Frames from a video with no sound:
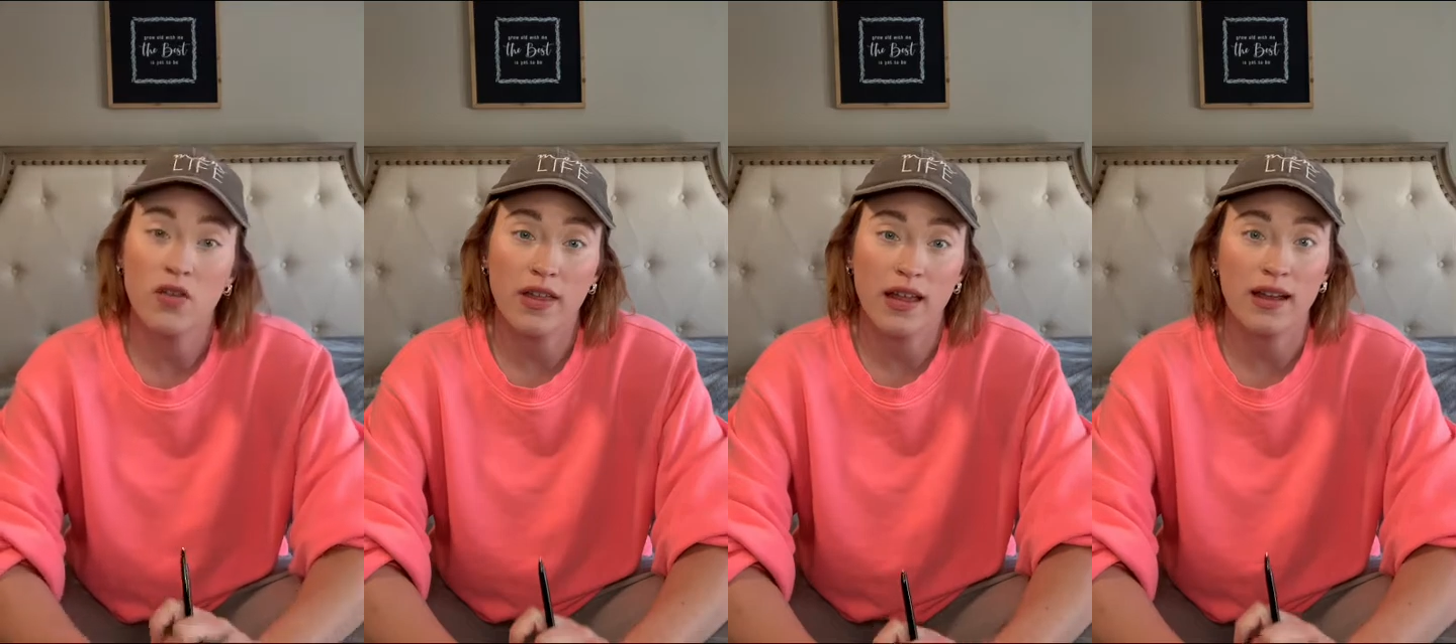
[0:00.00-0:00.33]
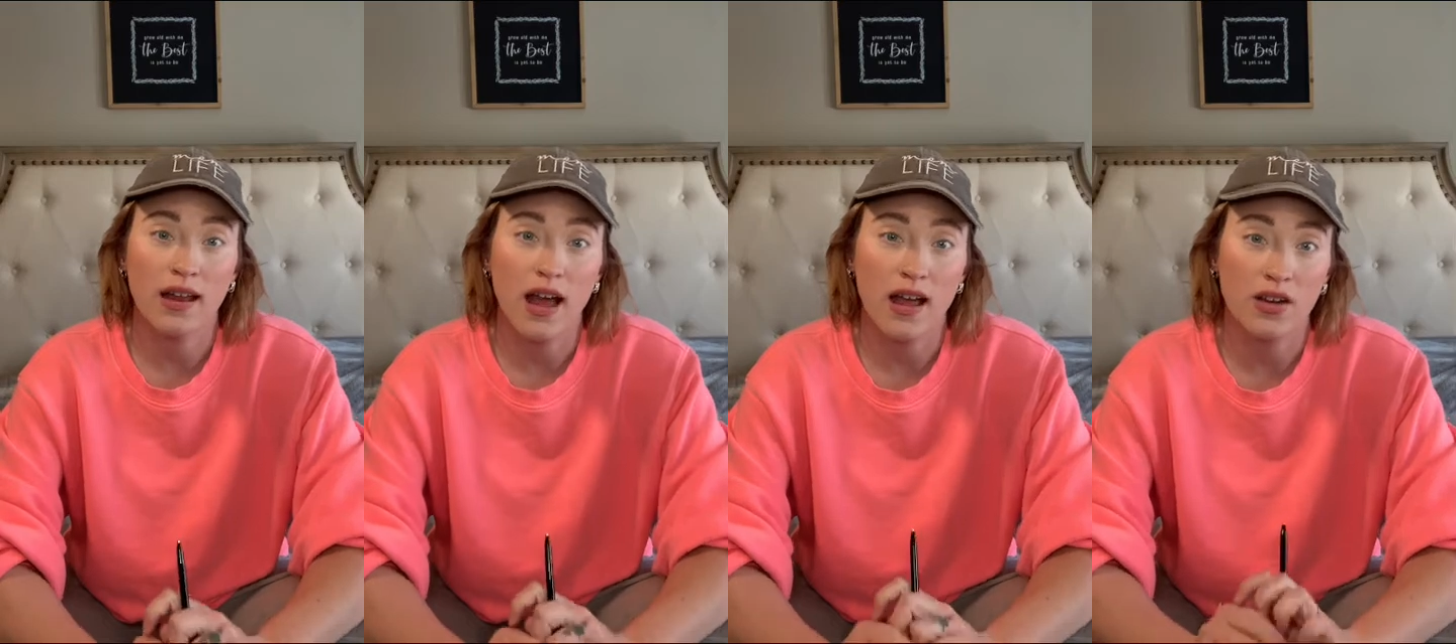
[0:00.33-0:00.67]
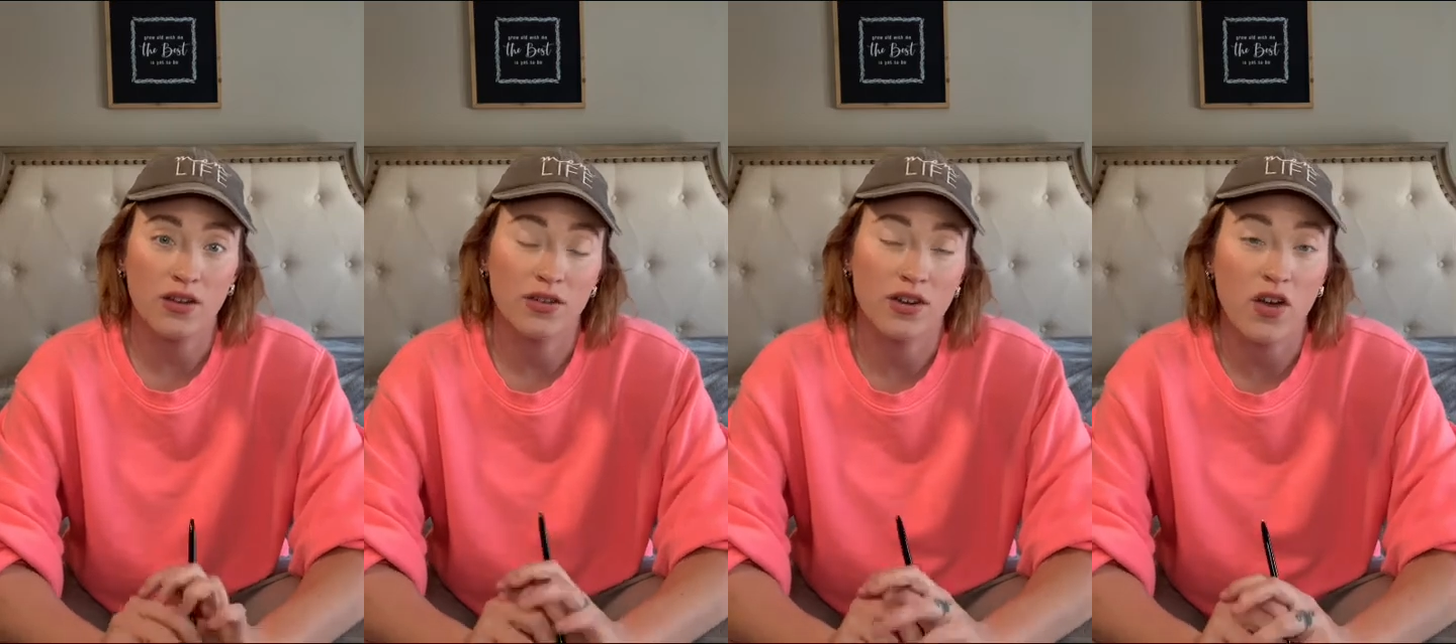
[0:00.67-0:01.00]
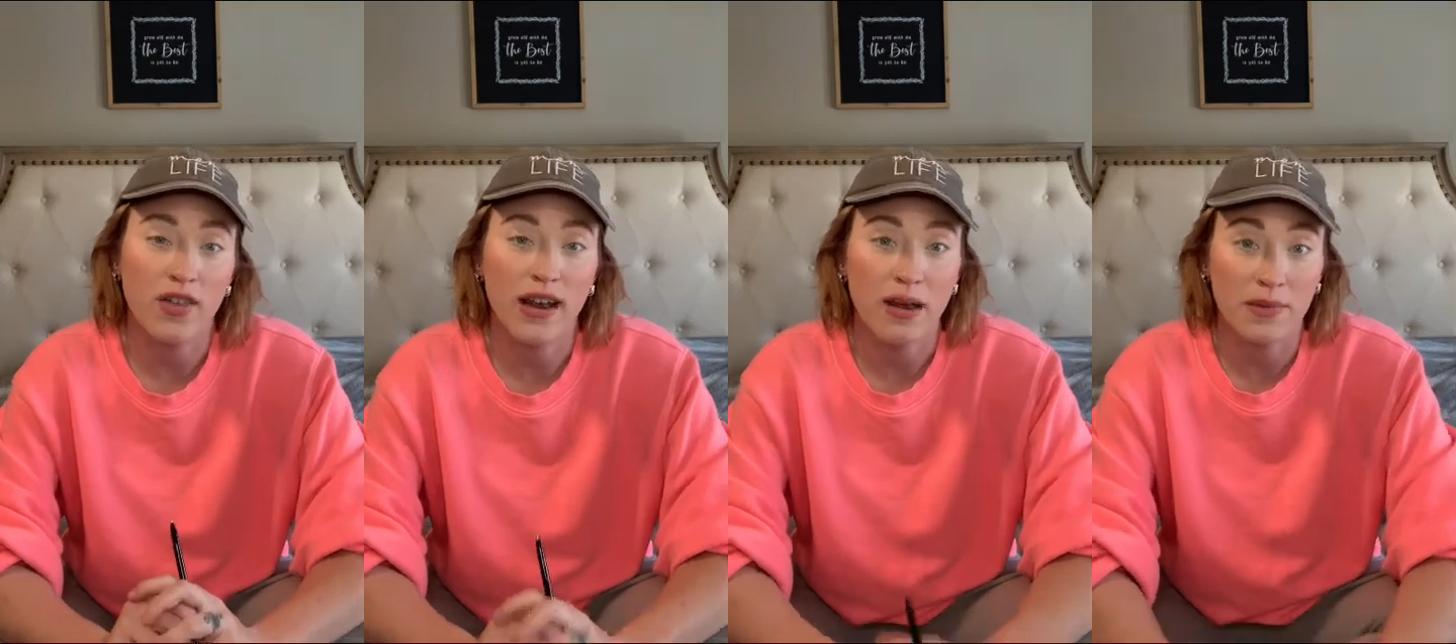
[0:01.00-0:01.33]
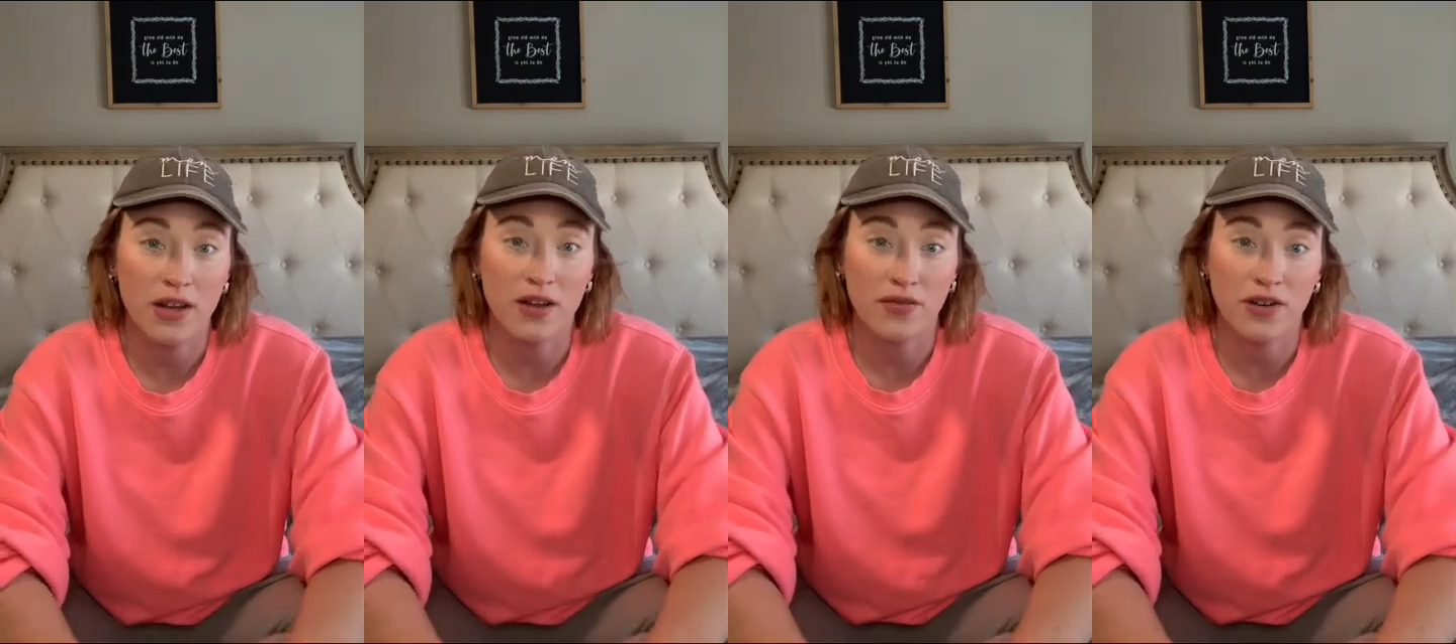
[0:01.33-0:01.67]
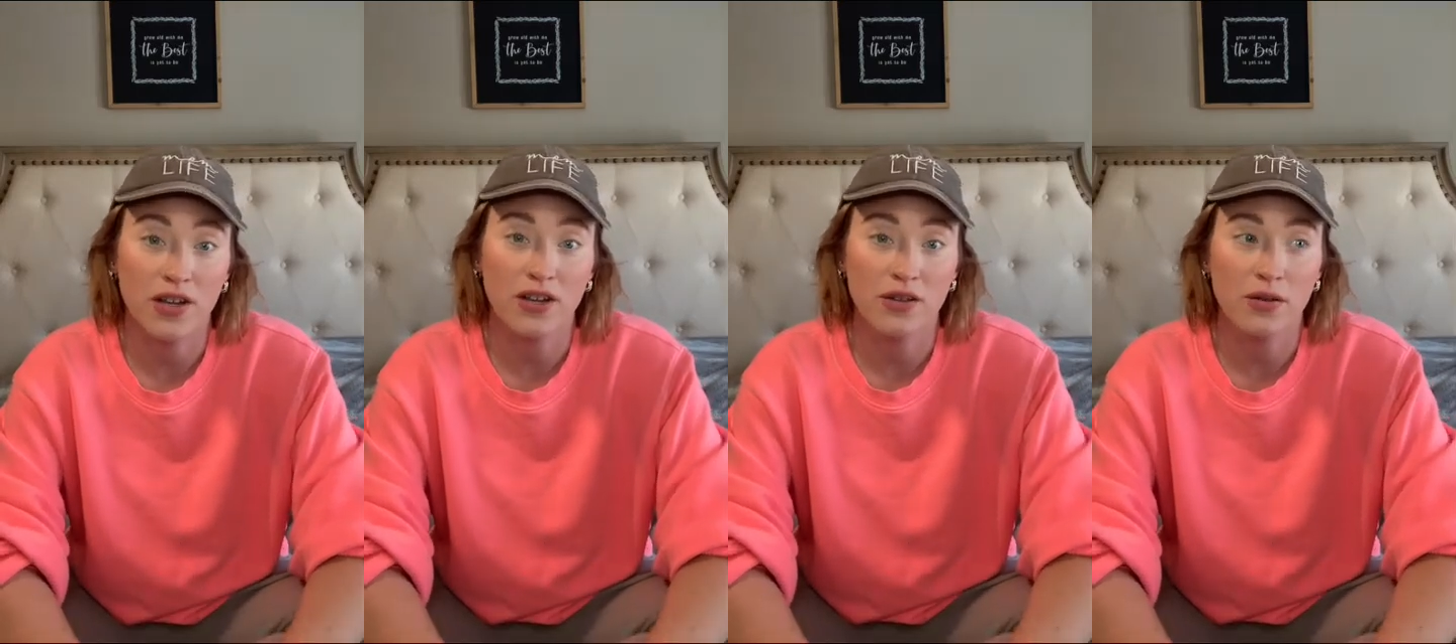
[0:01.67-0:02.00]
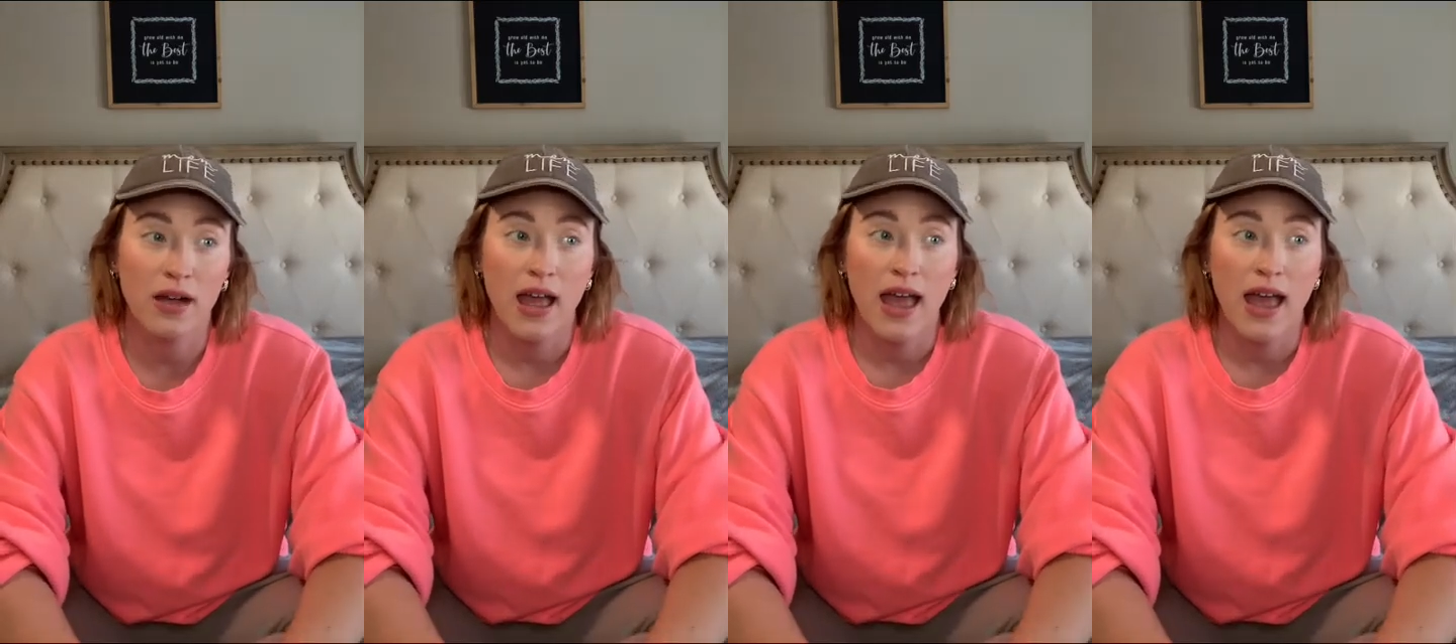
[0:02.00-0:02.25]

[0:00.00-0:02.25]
that I'm here for you,